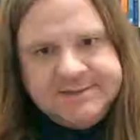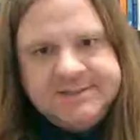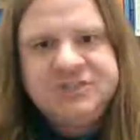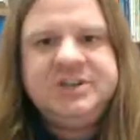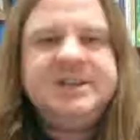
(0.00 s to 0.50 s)

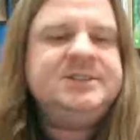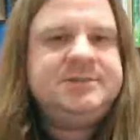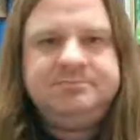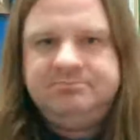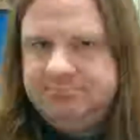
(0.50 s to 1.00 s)
such
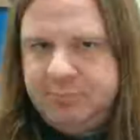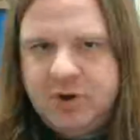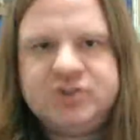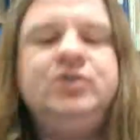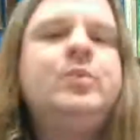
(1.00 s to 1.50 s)
as
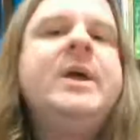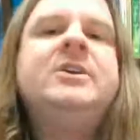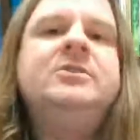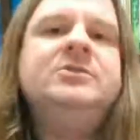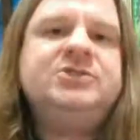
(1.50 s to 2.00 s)
personal
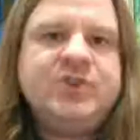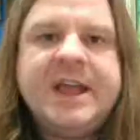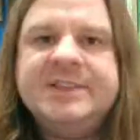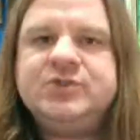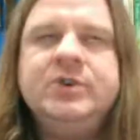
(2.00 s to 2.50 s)
records,
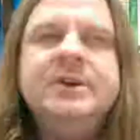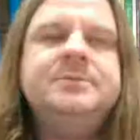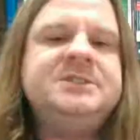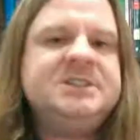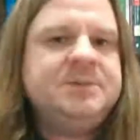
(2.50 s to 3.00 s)

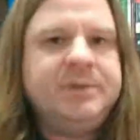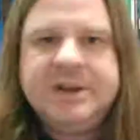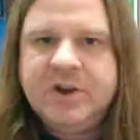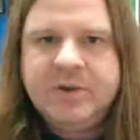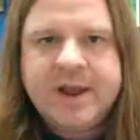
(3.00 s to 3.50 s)
transcripts,
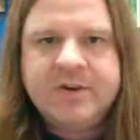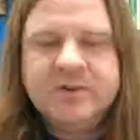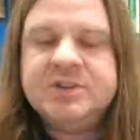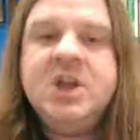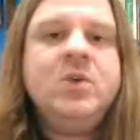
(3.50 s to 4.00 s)
disciplinary
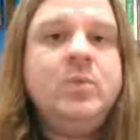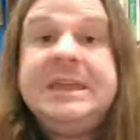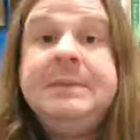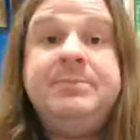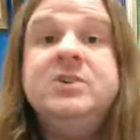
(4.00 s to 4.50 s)
records. We
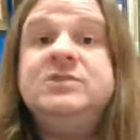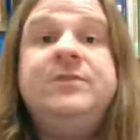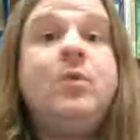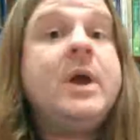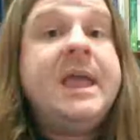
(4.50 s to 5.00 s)
keep those
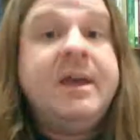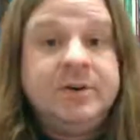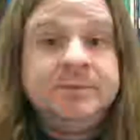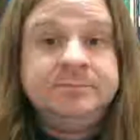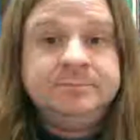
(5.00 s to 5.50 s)

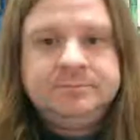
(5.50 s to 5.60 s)
forever.